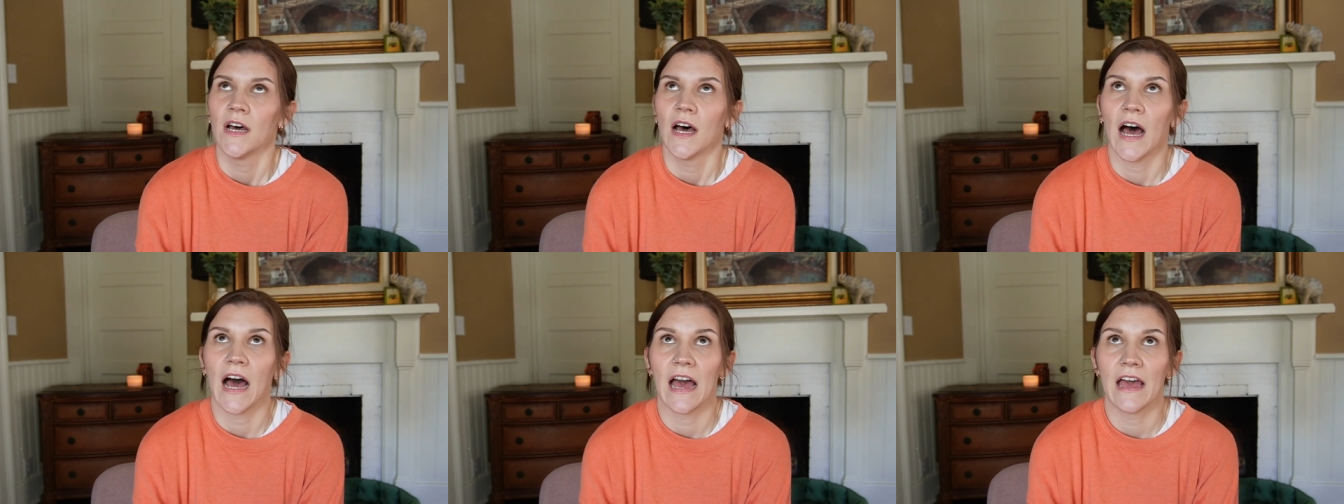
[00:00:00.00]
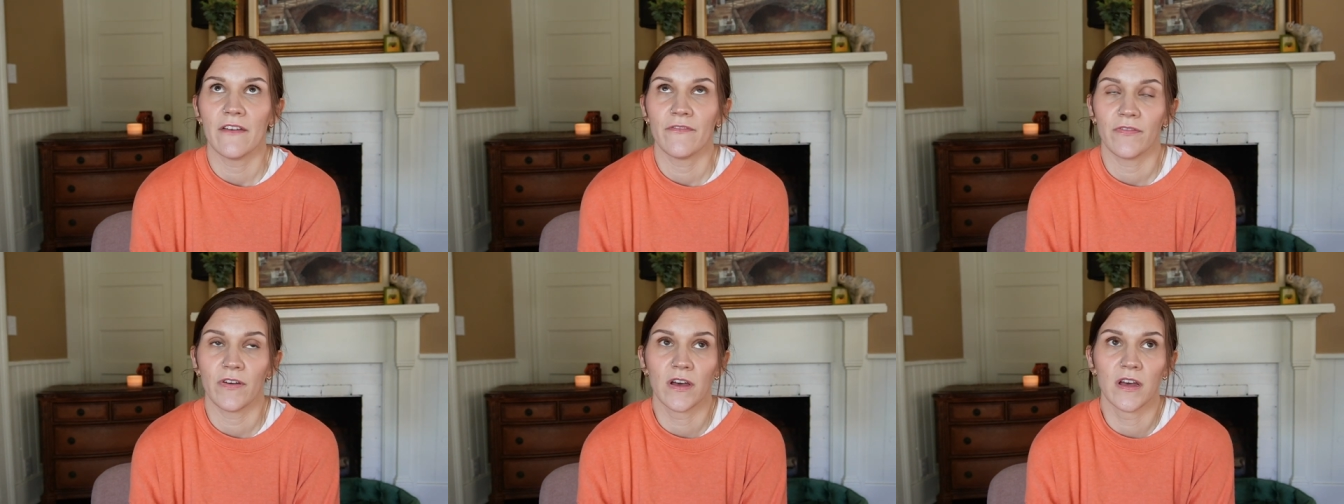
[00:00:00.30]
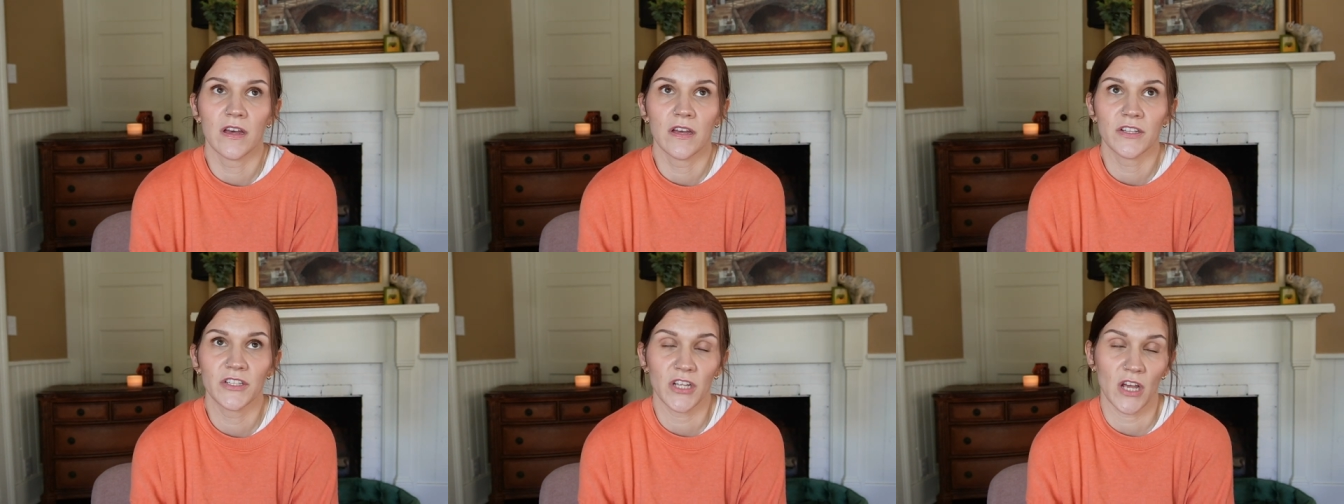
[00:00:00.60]
I've
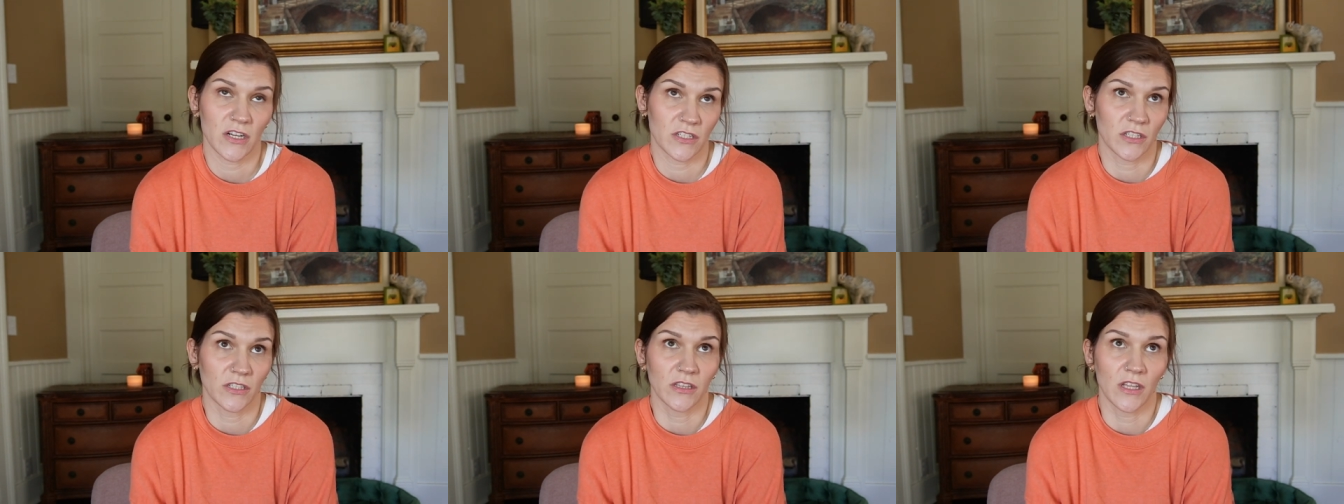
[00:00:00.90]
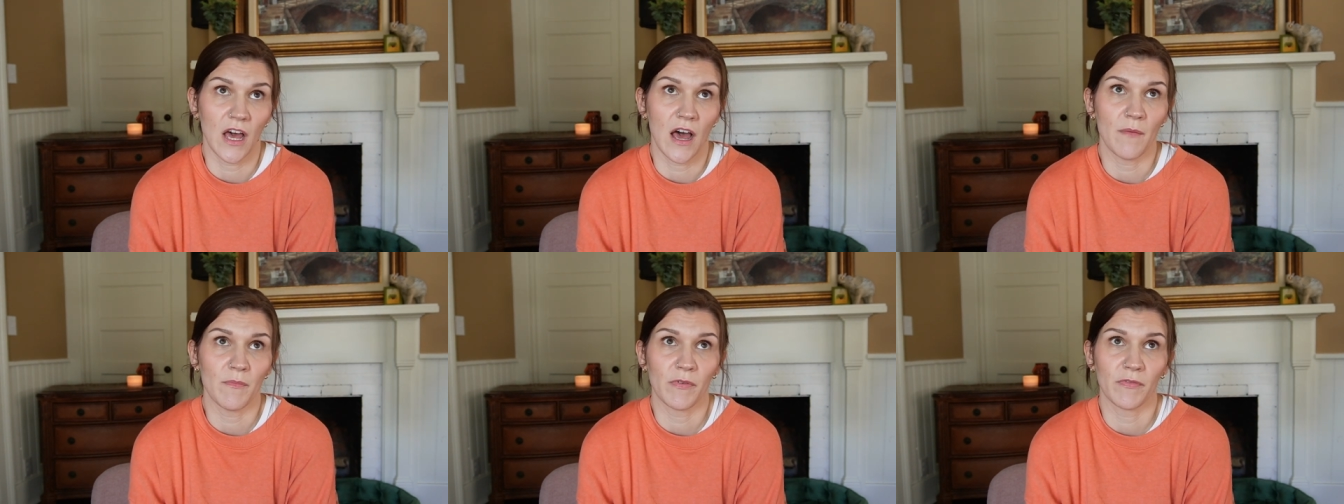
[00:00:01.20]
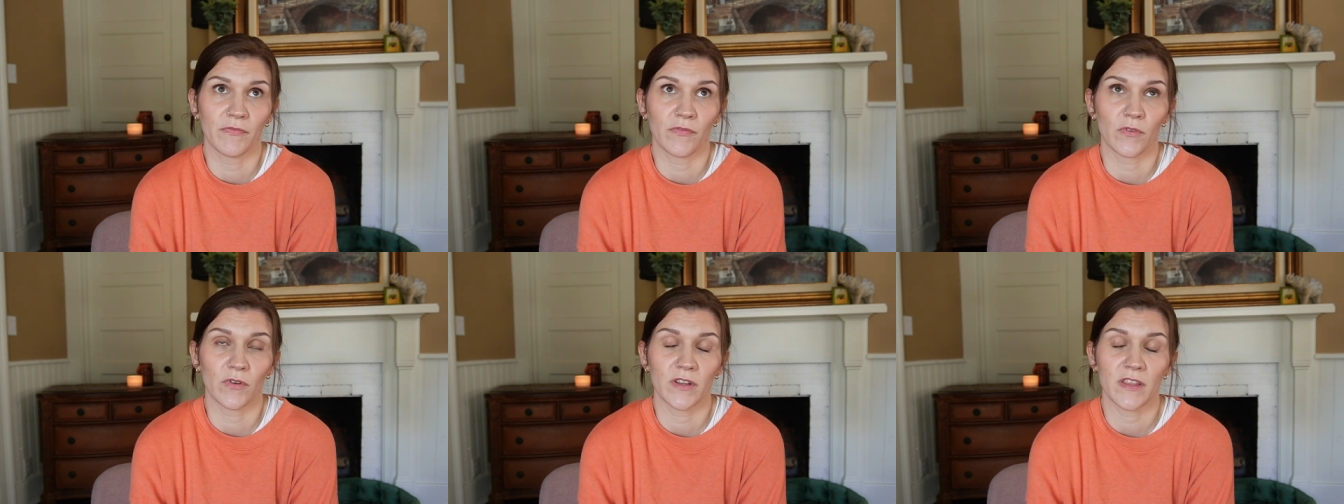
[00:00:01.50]
talked a lot
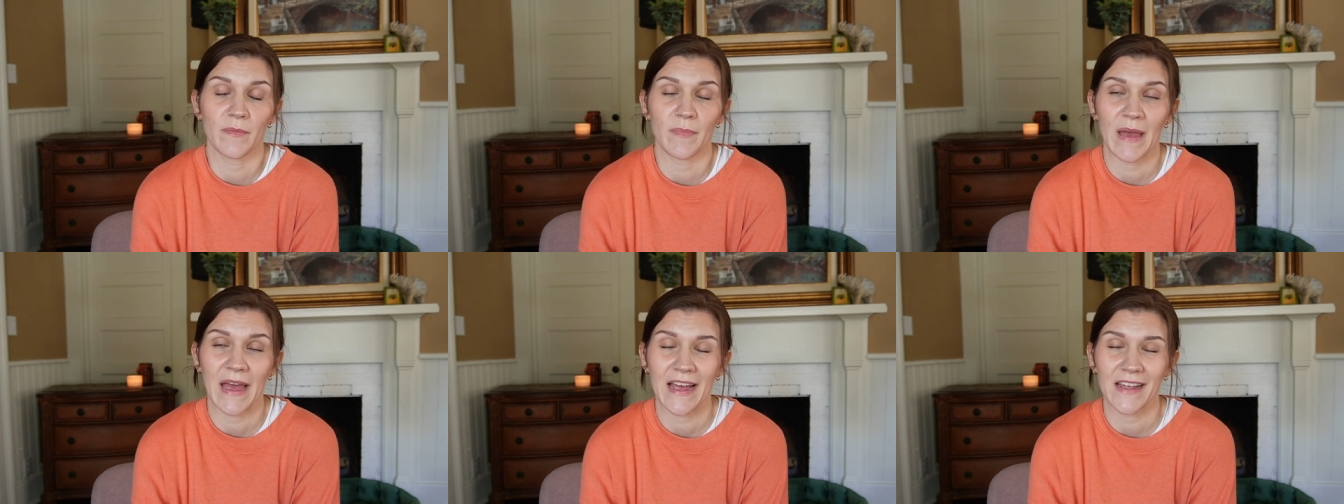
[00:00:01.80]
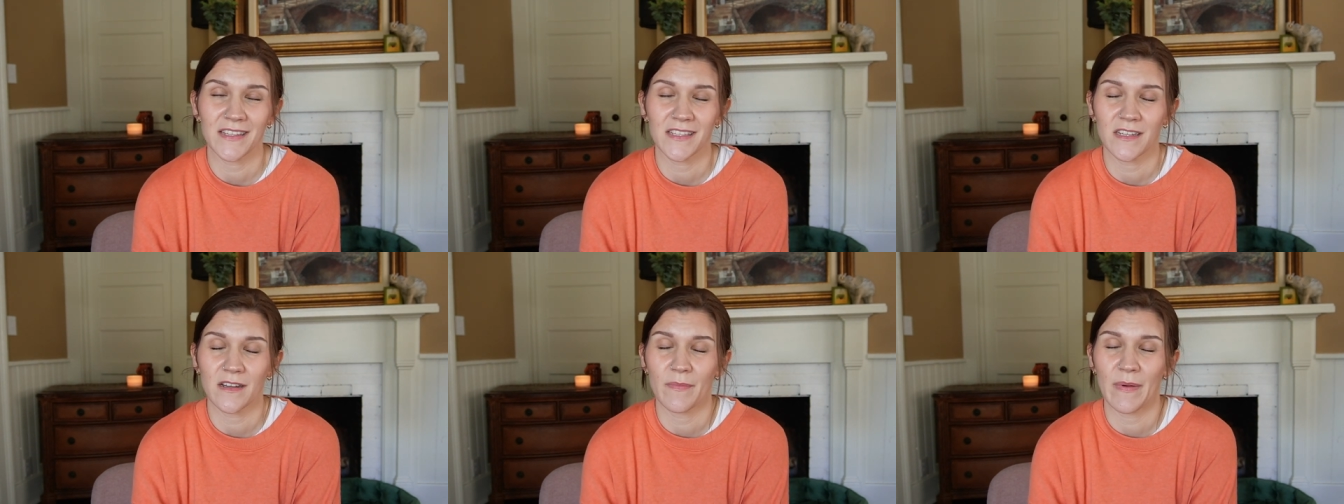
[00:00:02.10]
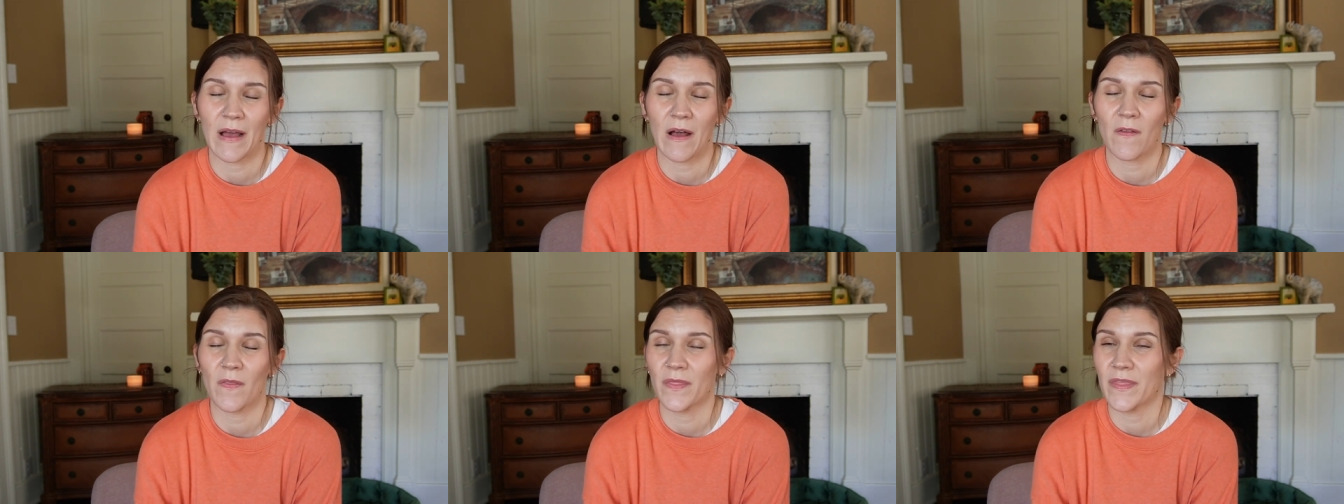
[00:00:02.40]
before in the past
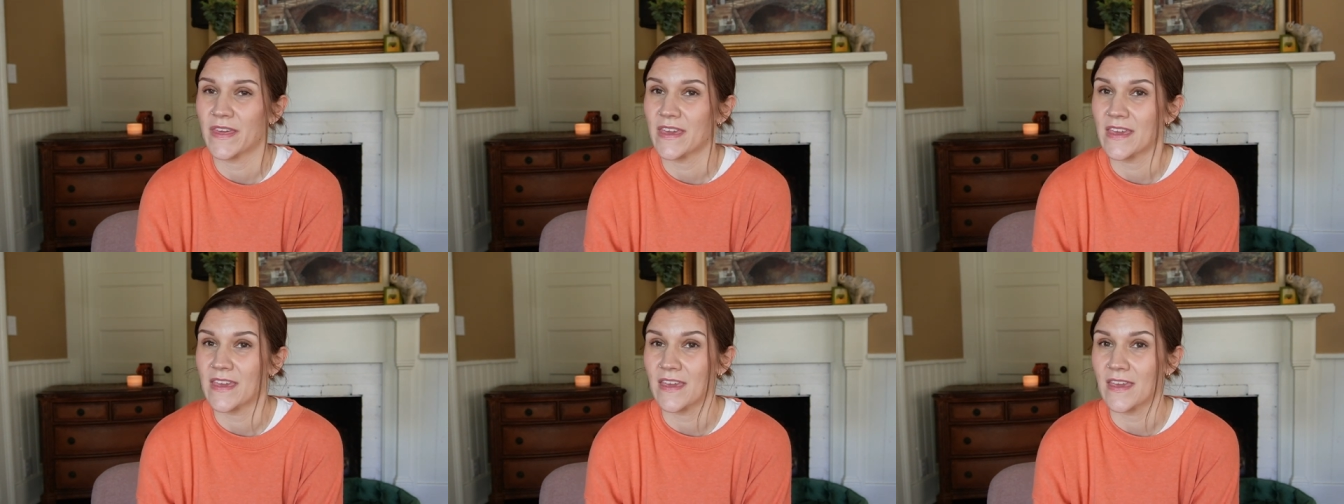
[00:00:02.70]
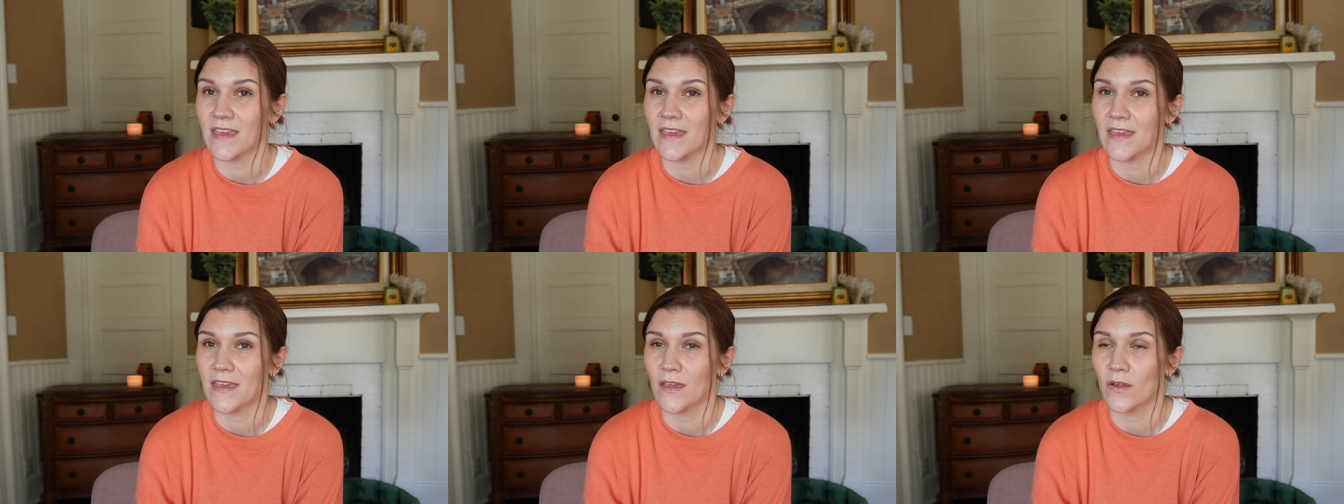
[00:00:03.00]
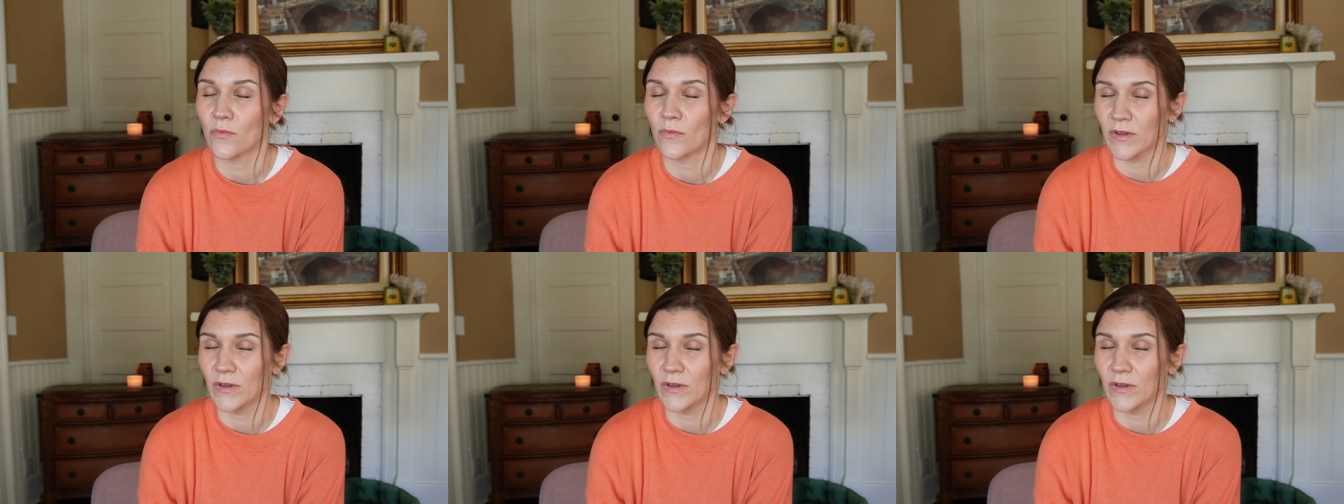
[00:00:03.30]
about the